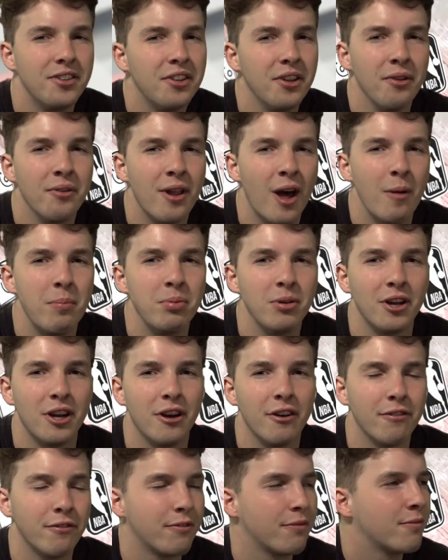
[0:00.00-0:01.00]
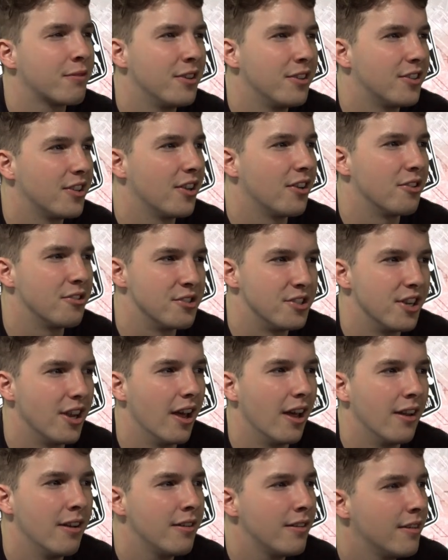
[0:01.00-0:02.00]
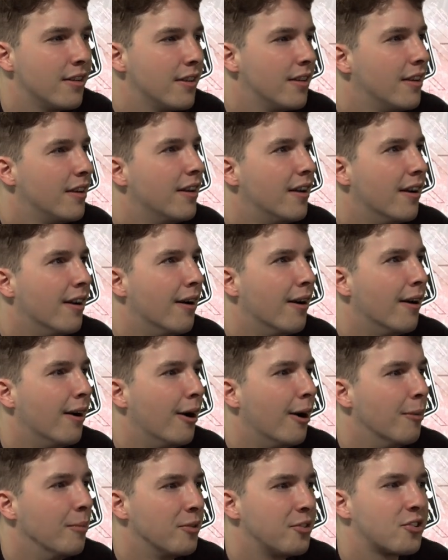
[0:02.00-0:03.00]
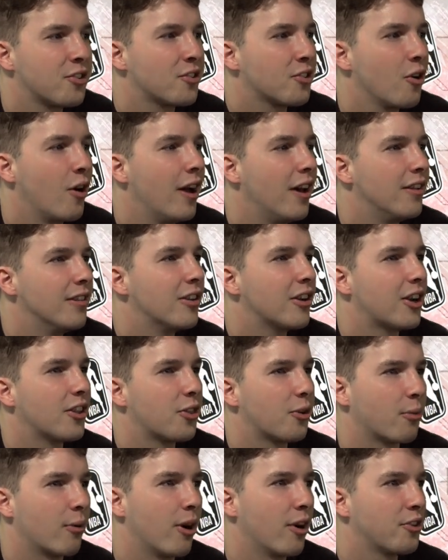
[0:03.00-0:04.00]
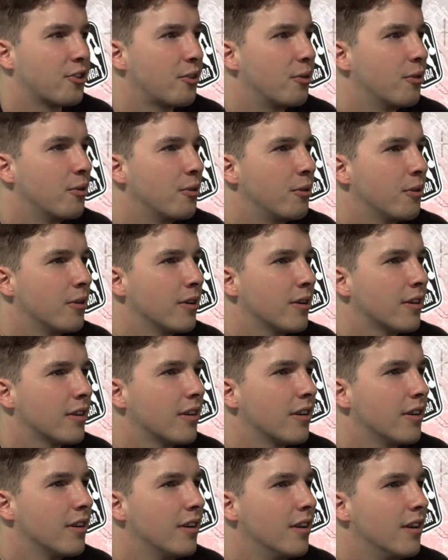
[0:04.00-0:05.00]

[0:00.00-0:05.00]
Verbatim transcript: not playoff contenders yet. Let's just go ahead and look at the roster real quick.